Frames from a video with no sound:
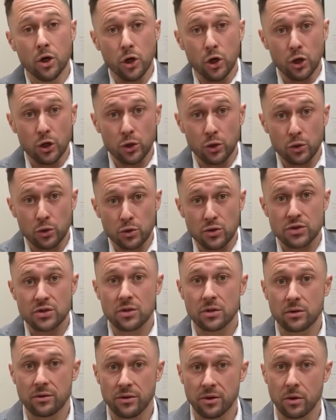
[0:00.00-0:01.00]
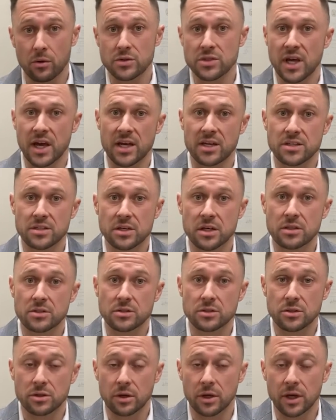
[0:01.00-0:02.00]
use those assets
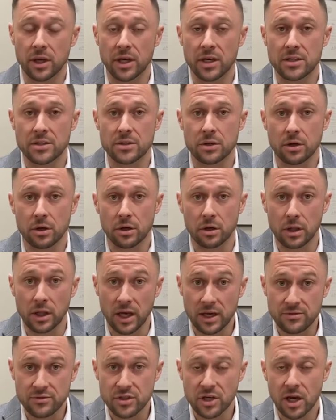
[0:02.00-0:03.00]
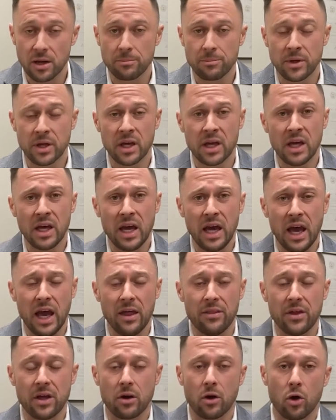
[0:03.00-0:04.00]
during his or her lifetime,
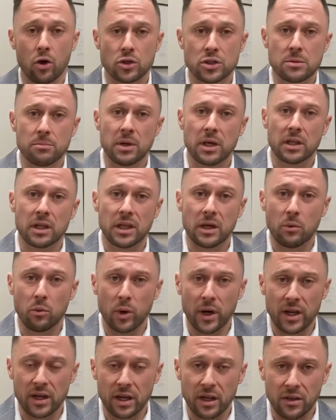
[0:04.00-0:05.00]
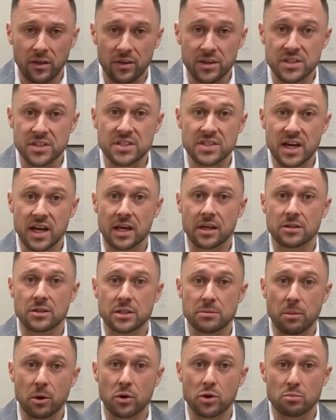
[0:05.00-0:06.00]
and then ultimately when the second
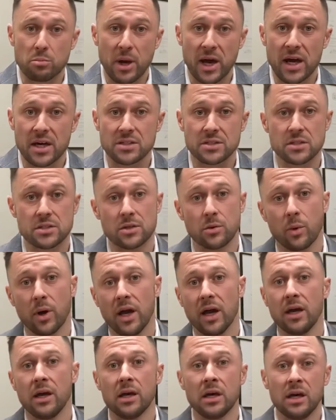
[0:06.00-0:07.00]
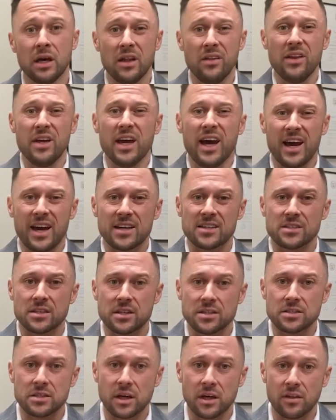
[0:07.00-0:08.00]
spouse passes away, the
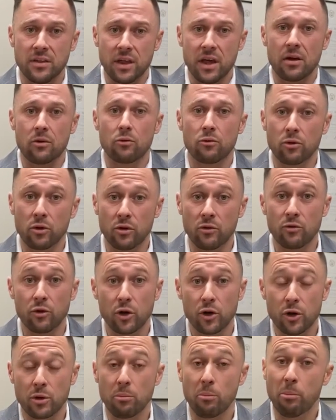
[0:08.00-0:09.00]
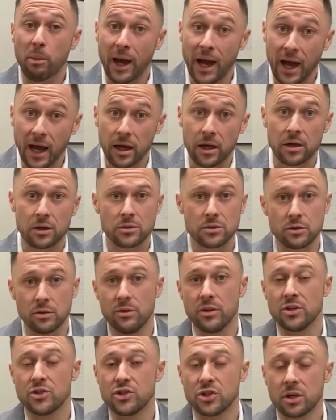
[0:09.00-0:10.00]
assets can then revert back to
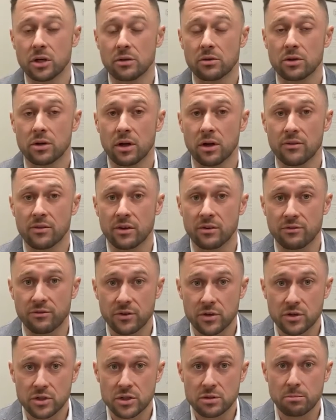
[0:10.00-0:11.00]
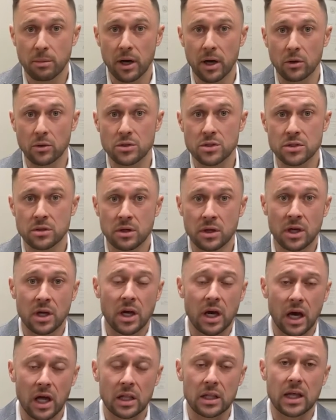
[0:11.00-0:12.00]
the children of the first spouse,
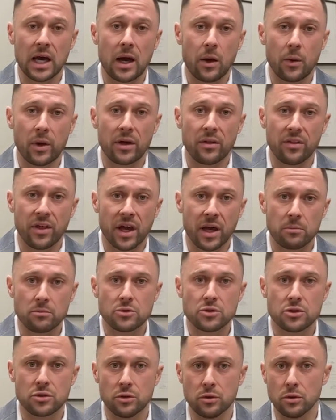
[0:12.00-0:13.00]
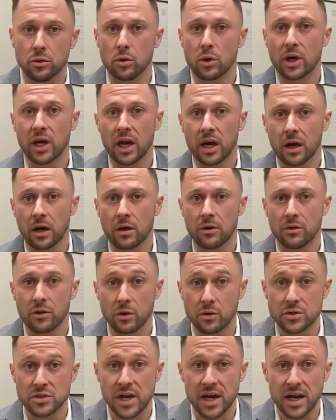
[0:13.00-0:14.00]
allowing them to carry
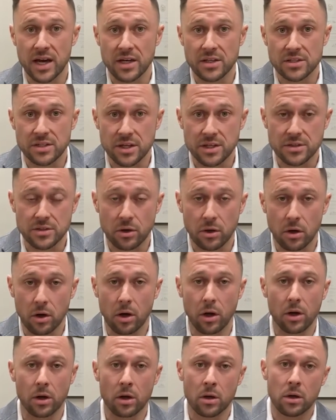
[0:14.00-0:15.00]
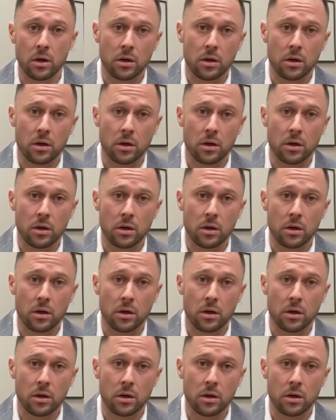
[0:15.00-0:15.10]
those assets on